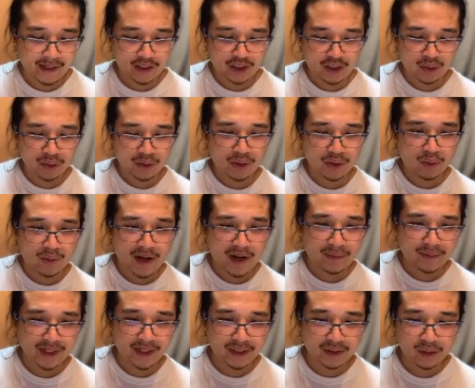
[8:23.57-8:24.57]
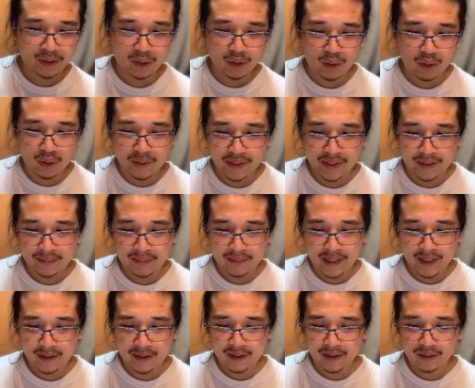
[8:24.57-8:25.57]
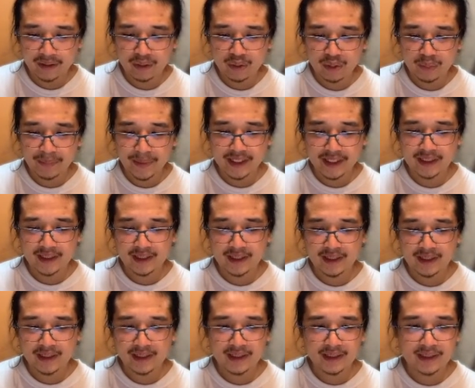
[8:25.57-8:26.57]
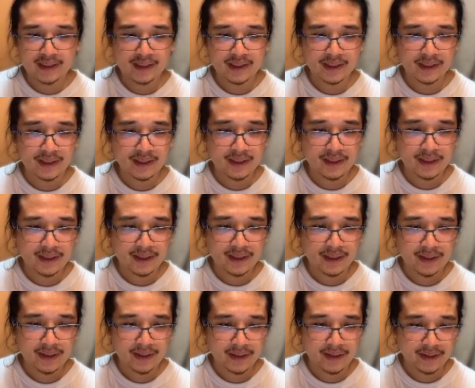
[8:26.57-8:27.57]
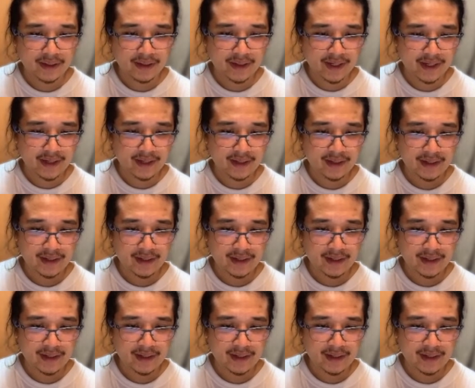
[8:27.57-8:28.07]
show you why we need to grow it by around 2 pixels. Okay,